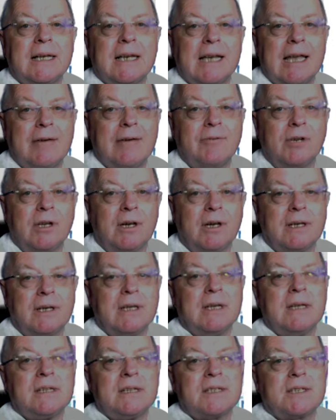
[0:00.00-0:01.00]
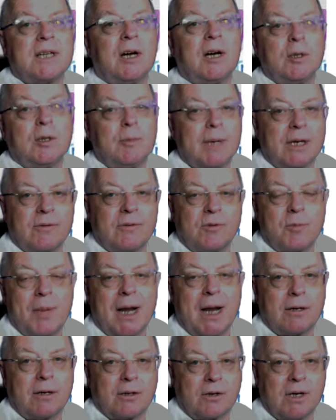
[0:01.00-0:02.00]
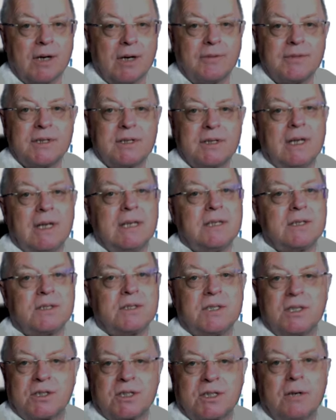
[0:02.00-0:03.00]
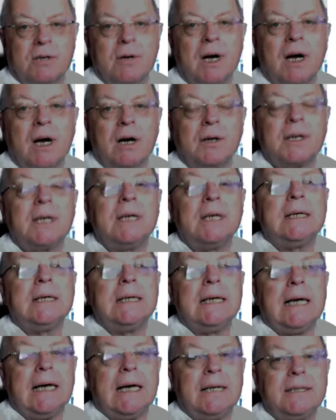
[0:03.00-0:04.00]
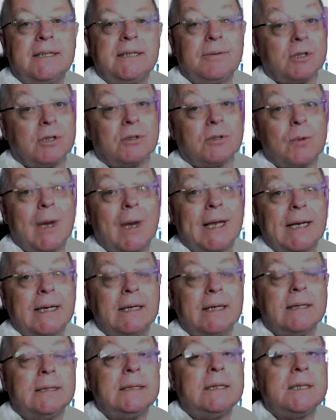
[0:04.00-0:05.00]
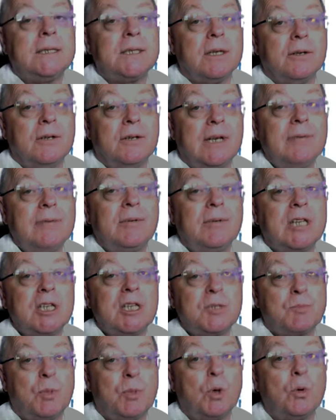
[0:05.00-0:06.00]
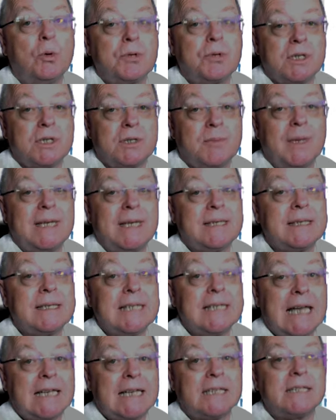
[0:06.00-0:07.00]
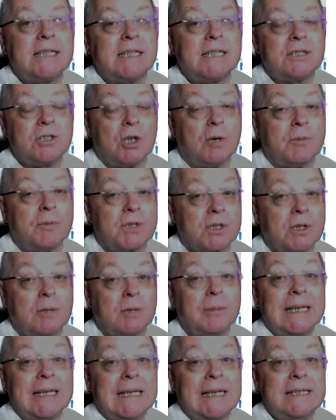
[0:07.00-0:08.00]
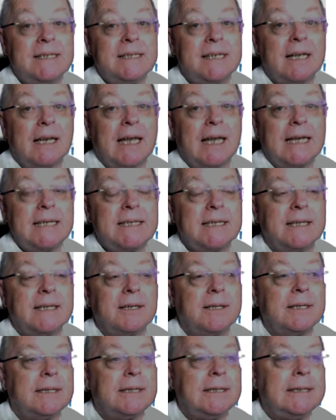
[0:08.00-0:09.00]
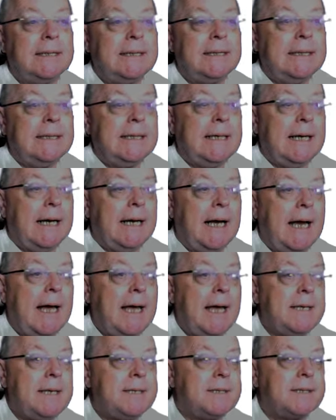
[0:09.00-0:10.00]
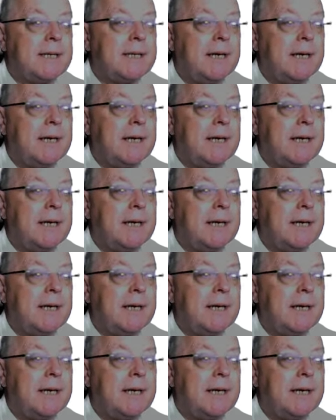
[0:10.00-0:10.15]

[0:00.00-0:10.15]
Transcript: clever like start in the middle of a paragraph. It's just so hard and difficult to edit. So leaving these pauses means that the editing job is going to be easier later. And